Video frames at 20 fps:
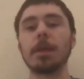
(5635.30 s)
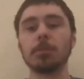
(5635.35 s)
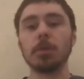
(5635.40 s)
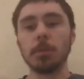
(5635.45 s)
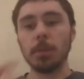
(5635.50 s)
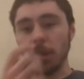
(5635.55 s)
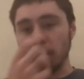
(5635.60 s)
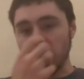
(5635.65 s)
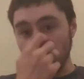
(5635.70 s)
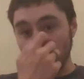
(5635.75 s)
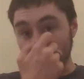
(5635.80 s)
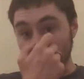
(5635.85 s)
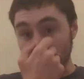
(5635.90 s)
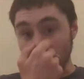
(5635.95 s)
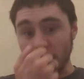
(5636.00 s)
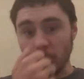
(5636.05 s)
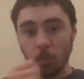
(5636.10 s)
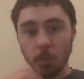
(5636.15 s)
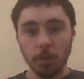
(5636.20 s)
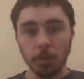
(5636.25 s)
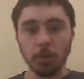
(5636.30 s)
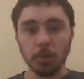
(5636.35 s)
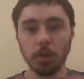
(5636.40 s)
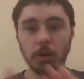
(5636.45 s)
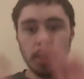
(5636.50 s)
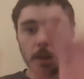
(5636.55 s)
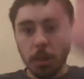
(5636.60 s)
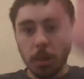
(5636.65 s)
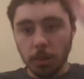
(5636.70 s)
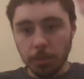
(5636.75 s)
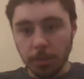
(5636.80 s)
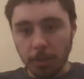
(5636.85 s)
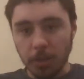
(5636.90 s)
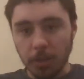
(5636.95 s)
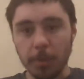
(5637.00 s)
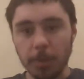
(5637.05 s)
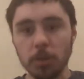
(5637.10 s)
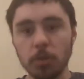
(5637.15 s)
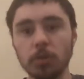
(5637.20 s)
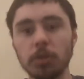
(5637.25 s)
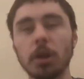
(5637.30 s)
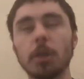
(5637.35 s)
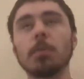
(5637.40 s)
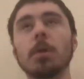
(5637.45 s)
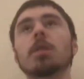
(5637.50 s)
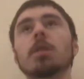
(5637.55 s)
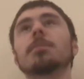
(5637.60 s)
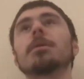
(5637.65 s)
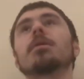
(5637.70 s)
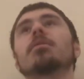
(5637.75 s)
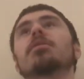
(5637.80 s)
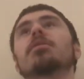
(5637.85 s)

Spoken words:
So next time I use it, I'll probably be outside doing something cool.